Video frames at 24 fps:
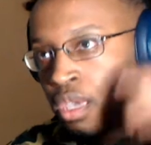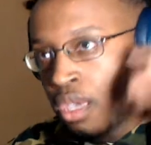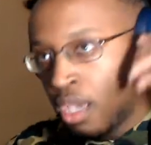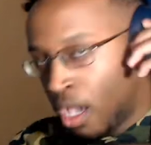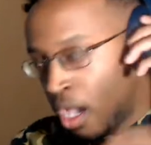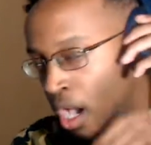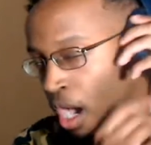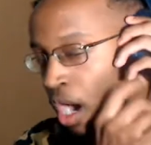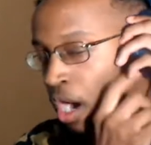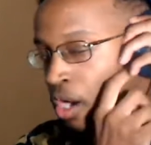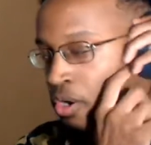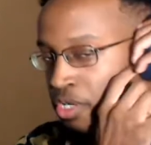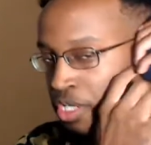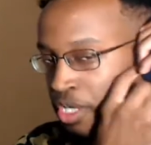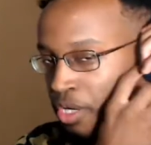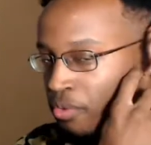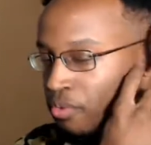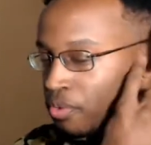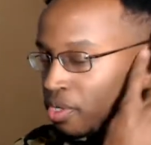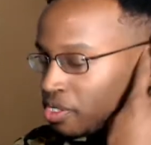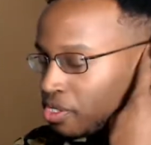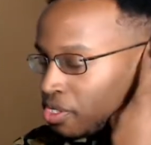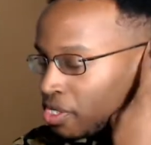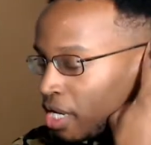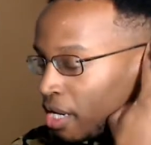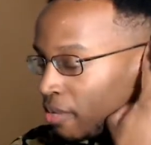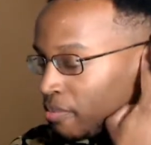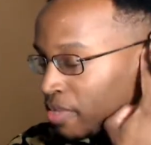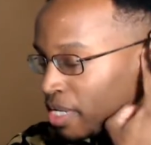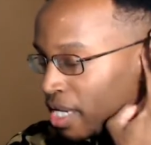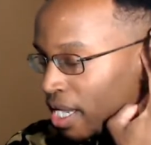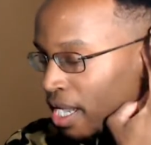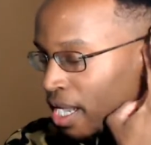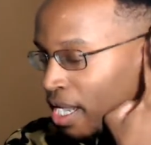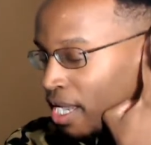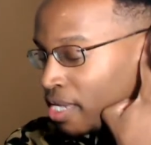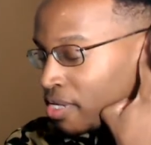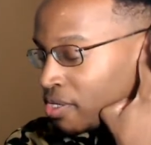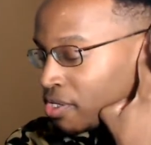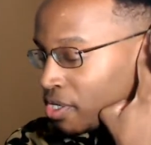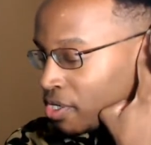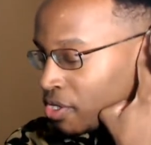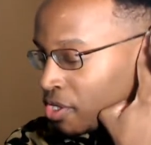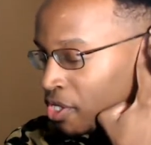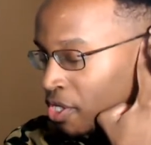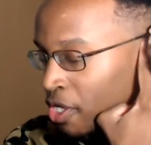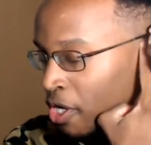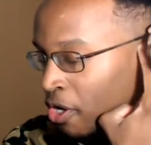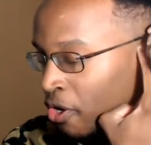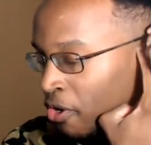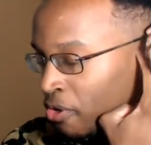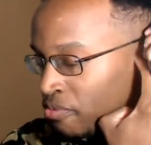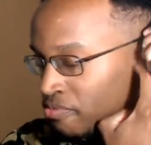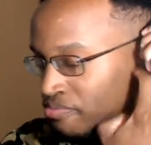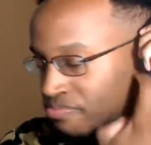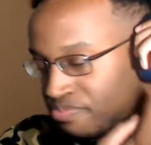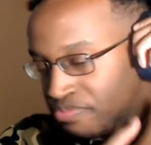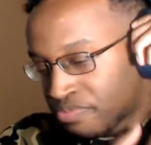Okay, what's up, guys? So,